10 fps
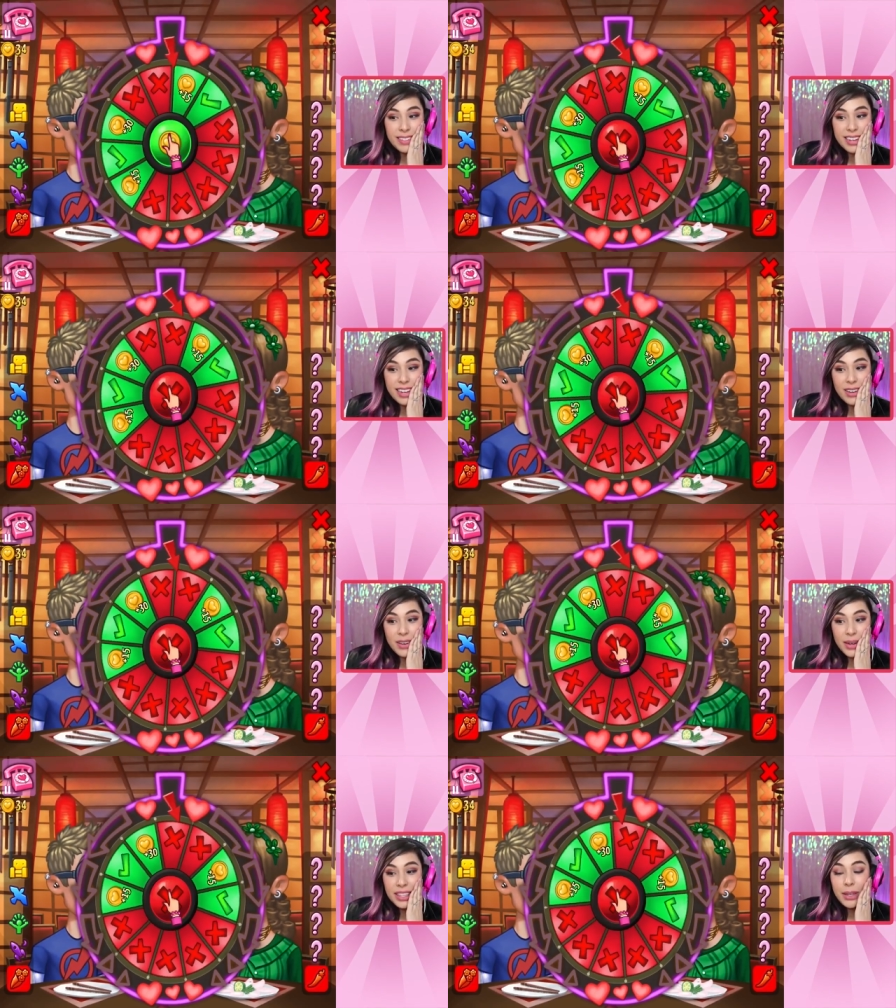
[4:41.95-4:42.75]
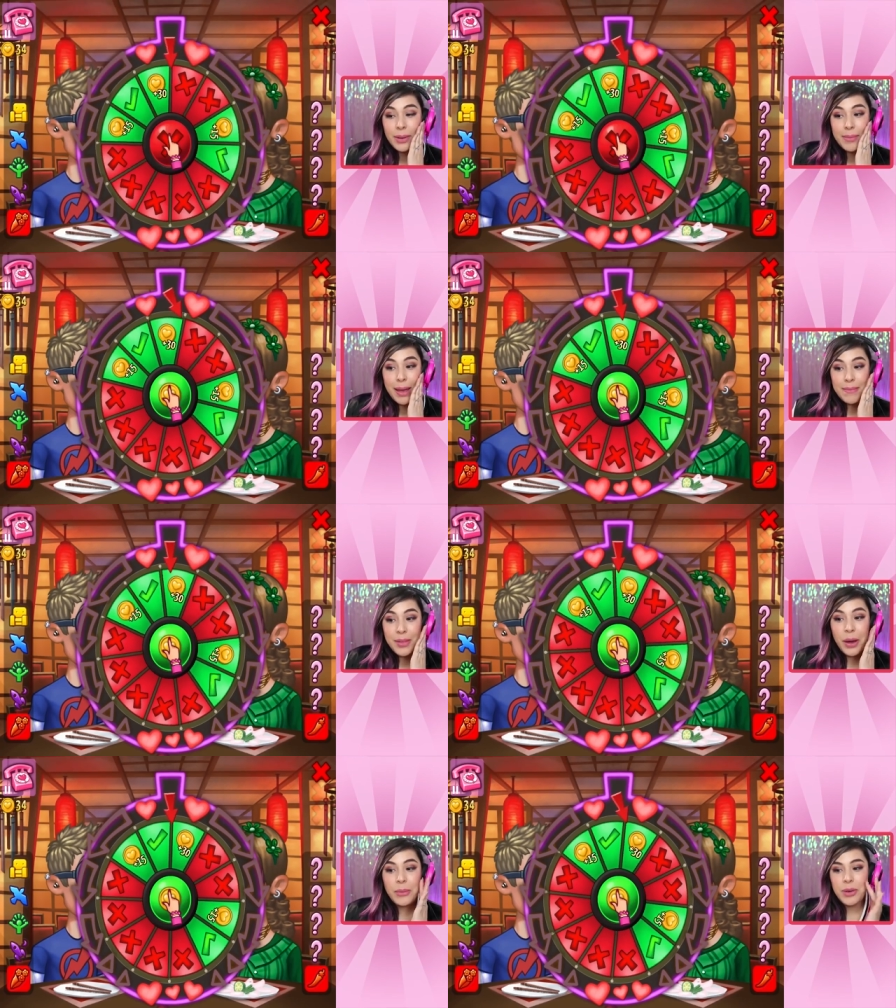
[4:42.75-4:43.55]
I think we might.
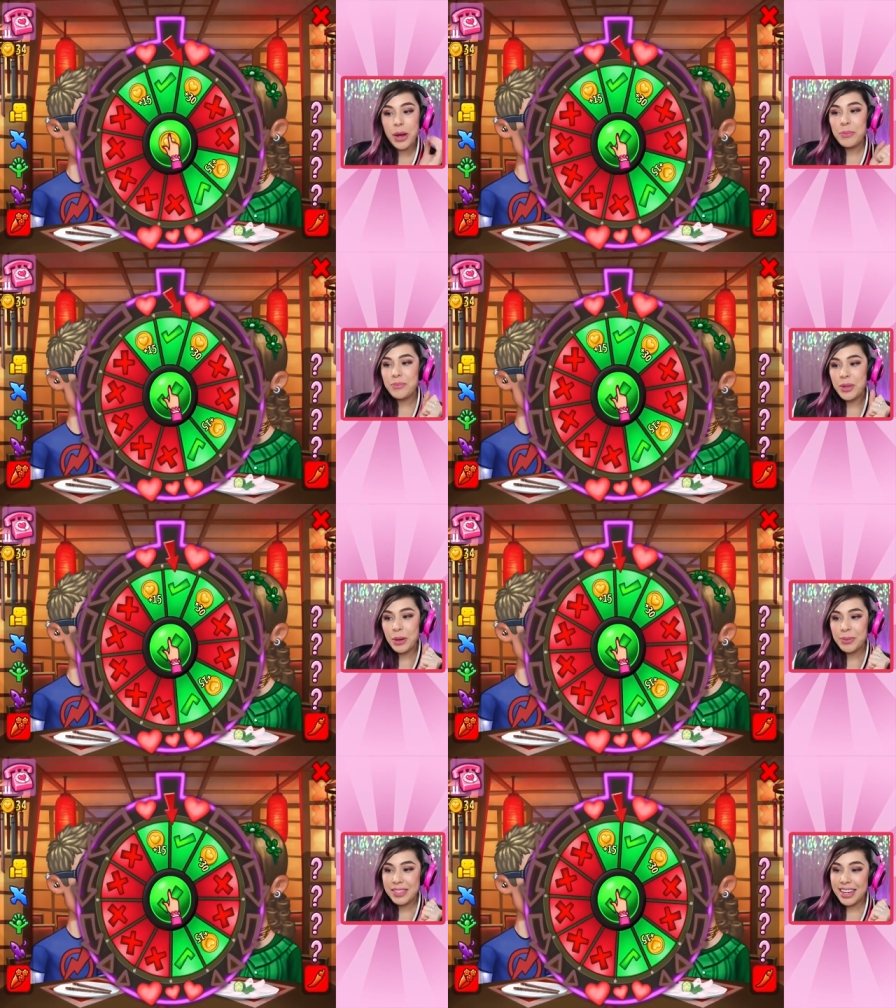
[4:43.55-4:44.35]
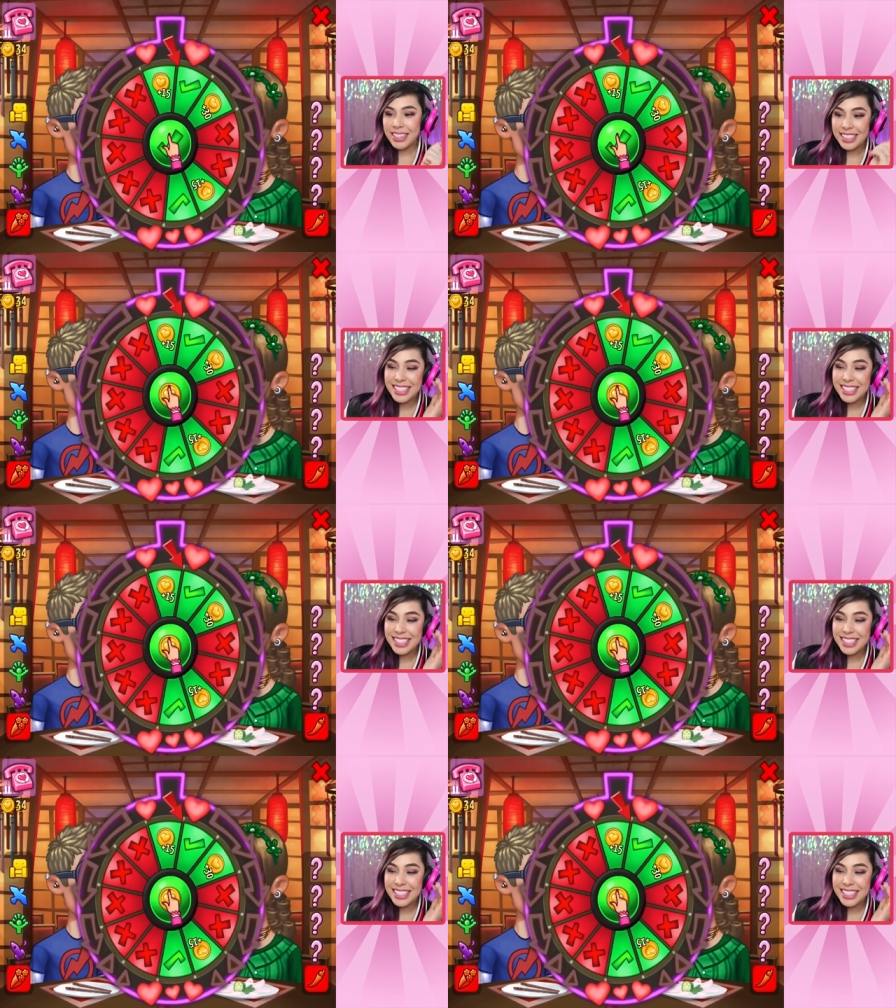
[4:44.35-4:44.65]
Nope, nope, nope. It's not gonna